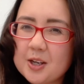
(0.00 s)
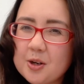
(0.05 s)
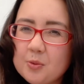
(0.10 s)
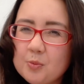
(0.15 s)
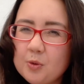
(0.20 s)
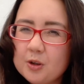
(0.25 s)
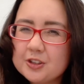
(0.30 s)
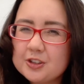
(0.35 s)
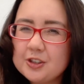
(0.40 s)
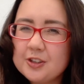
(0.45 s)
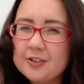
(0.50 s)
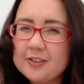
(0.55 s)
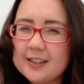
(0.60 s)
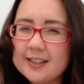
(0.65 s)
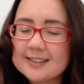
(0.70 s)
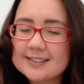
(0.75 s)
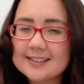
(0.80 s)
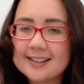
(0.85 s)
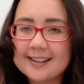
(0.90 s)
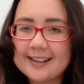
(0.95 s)
What do you think
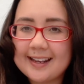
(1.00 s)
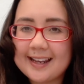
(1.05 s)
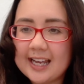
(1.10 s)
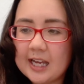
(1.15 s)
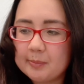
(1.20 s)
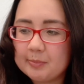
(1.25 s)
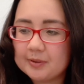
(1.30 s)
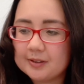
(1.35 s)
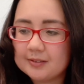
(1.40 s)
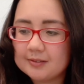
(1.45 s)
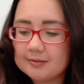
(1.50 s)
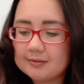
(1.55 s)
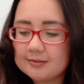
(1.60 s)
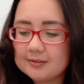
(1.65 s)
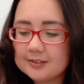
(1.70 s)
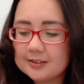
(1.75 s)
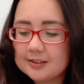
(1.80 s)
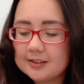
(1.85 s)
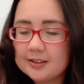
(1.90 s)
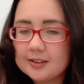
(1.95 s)
is going to happen
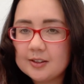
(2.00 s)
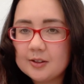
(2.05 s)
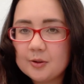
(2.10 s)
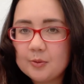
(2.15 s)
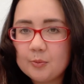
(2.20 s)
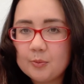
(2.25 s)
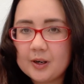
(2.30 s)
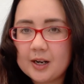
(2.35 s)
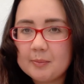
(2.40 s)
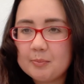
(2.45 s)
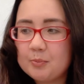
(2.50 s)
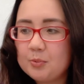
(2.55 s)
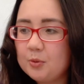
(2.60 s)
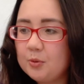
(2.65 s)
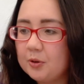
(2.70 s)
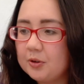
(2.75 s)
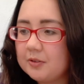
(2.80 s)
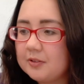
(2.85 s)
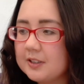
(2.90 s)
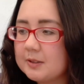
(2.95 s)
when I
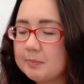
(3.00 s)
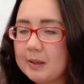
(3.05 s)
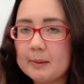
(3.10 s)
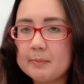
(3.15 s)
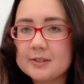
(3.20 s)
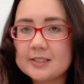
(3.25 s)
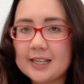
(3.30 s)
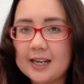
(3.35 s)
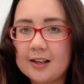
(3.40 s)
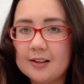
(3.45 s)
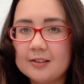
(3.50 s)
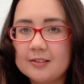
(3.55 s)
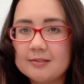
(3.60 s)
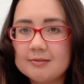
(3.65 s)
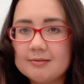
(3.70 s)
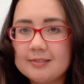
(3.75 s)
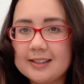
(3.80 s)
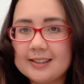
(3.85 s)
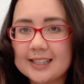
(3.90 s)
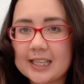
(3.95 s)
put this paper towel
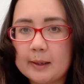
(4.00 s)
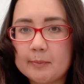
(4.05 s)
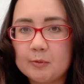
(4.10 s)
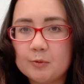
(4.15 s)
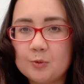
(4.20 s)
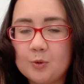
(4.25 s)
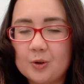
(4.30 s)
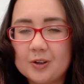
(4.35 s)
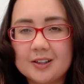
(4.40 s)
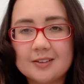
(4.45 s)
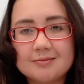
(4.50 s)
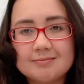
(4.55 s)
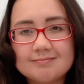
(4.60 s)
in the cup of water?